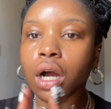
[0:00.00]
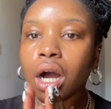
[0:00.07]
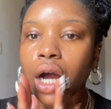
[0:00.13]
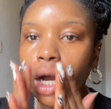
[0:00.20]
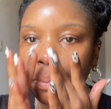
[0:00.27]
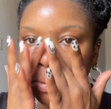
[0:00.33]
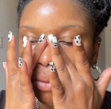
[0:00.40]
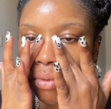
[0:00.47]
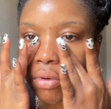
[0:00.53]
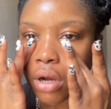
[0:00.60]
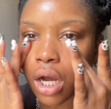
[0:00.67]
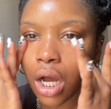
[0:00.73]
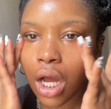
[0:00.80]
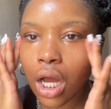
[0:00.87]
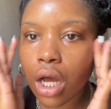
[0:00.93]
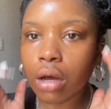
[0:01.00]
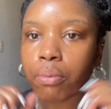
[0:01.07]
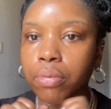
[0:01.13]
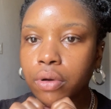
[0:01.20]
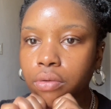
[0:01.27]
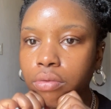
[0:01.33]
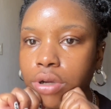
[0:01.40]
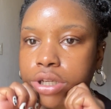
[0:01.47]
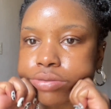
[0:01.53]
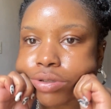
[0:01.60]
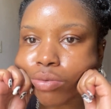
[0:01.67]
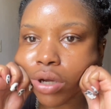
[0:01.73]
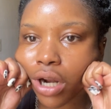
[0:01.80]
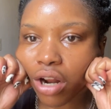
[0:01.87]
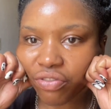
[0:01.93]
up. Cause we
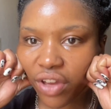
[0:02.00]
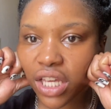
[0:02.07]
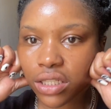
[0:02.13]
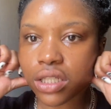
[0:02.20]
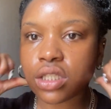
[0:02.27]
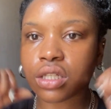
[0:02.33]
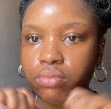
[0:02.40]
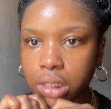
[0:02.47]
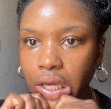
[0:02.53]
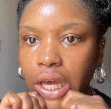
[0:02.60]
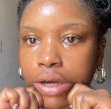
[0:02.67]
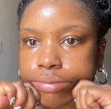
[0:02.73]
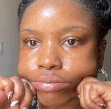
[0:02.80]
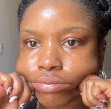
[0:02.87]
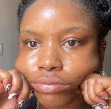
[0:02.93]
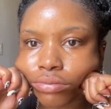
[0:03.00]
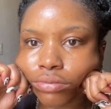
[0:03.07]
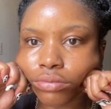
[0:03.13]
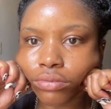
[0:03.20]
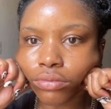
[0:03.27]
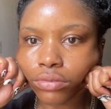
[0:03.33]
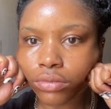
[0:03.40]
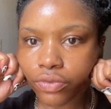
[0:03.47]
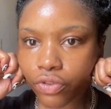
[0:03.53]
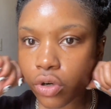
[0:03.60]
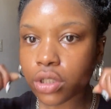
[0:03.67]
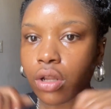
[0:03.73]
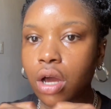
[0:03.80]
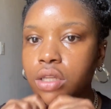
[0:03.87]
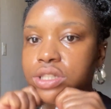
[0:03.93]
want our faces to be up for a
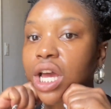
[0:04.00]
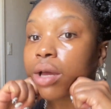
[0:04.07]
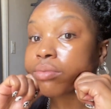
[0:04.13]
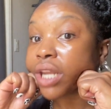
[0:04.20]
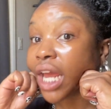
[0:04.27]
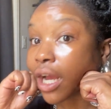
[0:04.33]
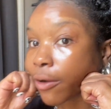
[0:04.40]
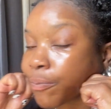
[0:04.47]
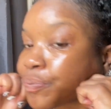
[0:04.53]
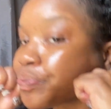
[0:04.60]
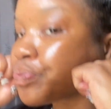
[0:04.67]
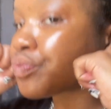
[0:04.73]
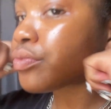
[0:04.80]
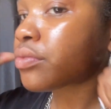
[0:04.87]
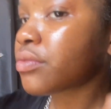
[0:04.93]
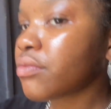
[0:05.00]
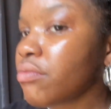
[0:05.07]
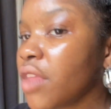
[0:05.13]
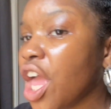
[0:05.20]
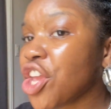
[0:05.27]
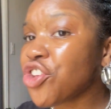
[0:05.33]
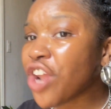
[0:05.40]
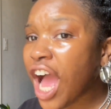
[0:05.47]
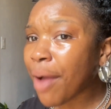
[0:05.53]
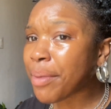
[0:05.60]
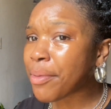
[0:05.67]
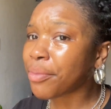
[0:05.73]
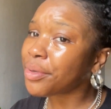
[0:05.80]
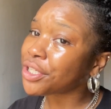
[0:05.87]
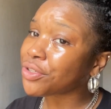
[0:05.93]
long time. Now, you know how
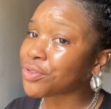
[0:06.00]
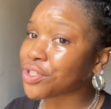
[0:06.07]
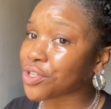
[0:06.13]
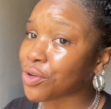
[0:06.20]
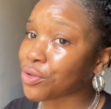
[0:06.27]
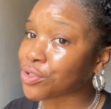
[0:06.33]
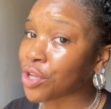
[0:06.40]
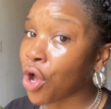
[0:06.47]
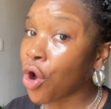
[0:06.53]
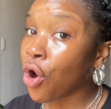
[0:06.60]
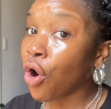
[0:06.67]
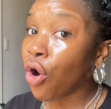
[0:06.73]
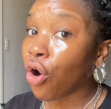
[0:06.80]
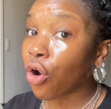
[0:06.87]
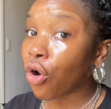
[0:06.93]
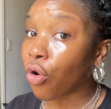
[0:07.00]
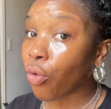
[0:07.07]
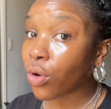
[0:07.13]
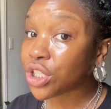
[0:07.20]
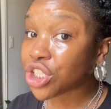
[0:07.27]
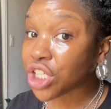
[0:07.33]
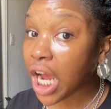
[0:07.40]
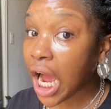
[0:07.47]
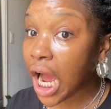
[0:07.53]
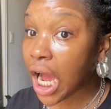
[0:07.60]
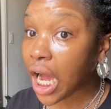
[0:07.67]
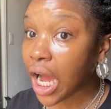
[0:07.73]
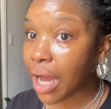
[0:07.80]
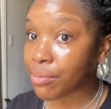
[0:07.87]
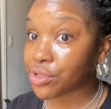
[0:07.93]
people been using those Busha,
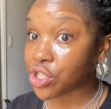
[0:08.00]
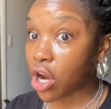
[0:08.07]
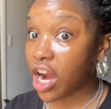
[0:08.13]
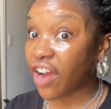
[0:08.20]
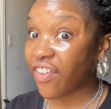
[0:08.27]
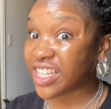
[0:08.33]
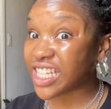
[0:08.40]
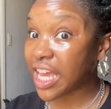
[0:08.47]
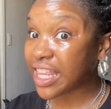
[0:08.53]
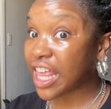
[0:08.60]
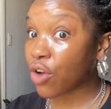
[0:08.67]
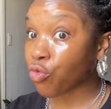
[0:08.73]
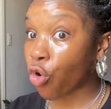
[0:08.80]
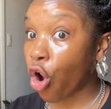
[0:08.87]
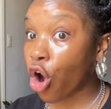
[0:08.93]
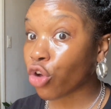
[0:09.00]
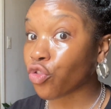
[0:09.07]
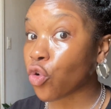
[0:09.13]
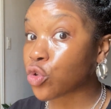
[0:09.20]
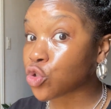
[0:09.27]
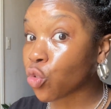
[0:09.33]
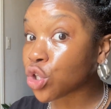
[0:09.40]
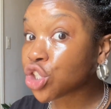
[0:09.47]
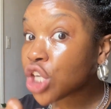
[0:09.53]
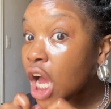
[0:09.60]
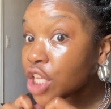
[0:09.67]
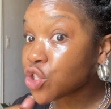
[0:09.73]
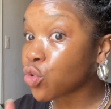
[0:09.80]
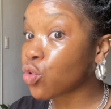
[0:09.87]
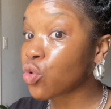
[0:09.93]
I'm sorry if I'm saying that wrong, those
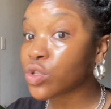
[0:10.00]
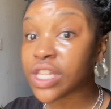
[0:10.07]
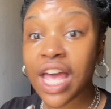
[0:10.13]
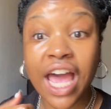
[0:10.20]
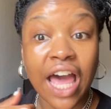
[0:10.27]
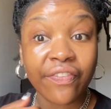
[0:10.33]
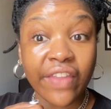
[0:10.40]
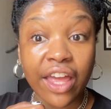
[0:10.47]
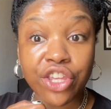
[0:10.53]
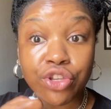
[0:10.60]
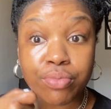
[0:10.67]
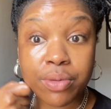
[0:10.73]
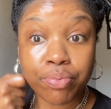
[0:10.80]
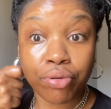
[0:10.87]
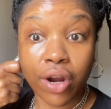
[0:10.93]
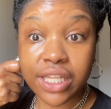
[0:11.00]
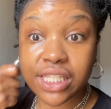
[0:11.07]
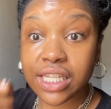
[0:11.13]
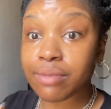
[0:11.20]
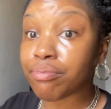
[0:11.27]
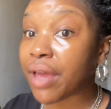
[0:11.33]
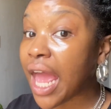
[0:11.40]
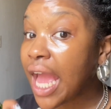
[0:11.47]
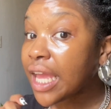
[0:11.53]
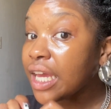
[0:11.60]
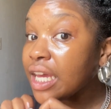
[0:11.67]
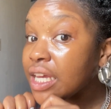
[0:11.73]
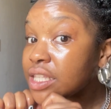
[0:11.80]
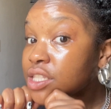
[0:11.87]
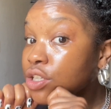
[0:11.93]
Busha tools that you be pressing back
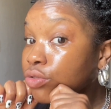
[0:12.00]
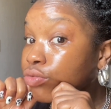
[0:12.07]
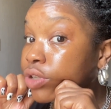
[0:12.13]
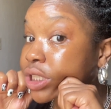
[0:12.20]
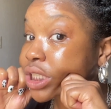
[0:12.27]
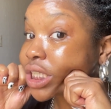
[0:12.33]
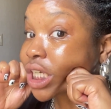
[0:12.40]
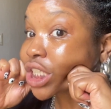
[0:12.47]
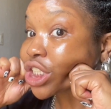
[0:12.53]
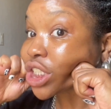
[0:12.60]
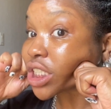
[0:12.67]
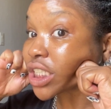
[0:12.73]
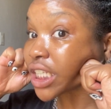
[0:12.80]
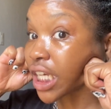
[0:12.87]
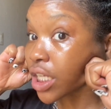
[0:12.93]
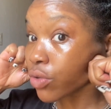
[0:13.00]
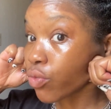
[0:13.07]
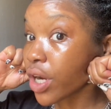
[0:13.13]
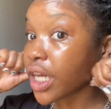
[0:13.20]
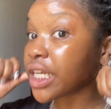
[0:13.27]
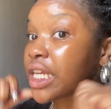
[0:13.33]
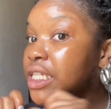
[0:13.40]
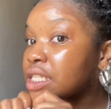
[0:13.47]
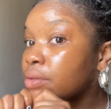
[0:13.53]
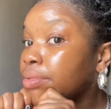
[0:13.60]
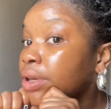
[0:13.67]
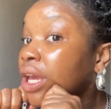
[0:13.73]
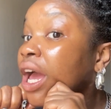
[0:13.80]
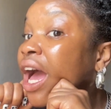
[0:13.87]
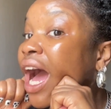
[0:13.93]
to really get your skin where it needs to
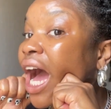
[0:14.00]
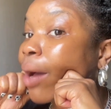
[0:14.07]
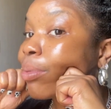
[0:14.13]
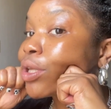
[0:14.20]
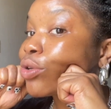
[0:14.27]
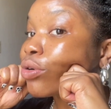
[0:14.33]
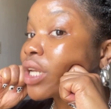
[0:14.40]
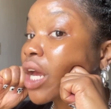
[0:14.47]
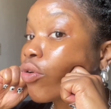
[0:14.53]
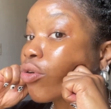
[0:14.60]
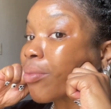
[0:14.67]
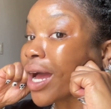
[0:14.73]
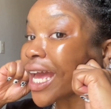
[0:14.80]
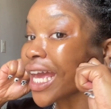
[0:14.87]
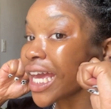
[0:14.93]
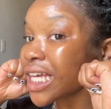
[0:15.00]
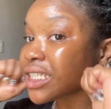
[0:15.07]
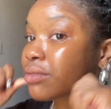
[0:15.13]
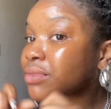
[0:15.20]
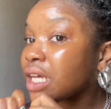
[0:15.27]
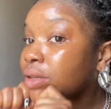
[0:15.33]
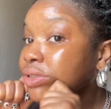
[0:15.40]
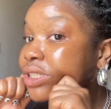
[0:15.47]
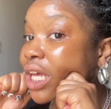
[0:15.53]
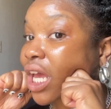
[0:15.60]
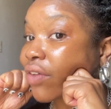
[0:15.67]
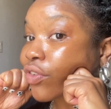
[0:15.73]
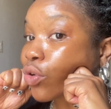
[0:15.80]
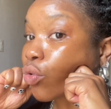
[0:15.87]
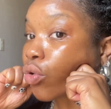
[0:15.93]
be? I'll be doing that with my hands sometimes because I
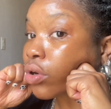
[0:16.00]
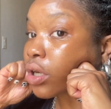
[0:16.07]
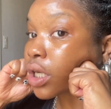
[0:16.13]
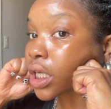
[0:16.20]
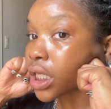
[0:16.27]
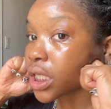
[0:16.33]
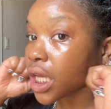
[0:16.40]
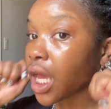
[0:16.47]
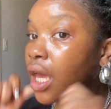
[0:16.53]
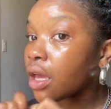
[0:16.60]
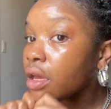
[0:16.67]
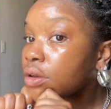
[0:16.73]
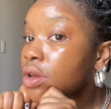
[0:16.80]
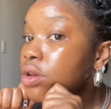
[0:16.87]
haven't ordered it yet.